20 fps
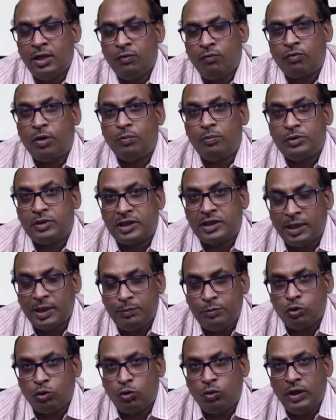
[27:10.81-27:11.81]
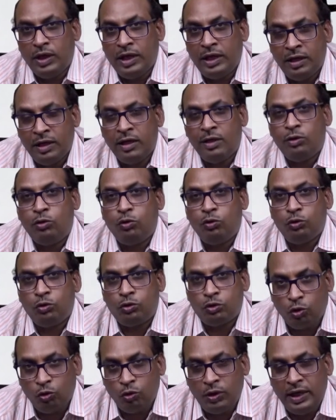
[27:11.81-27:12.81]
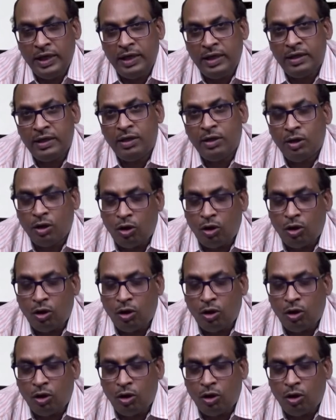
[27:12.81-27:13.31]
from subsonic to sonic